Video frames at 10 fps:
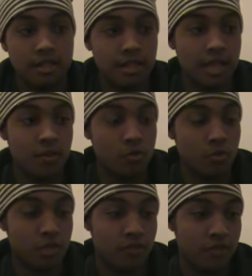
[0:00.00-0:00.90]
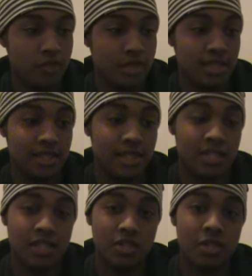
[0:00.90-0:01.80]
That was one of the first things that
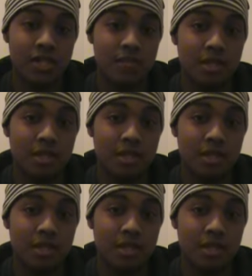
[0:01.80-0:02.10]
actually attracted me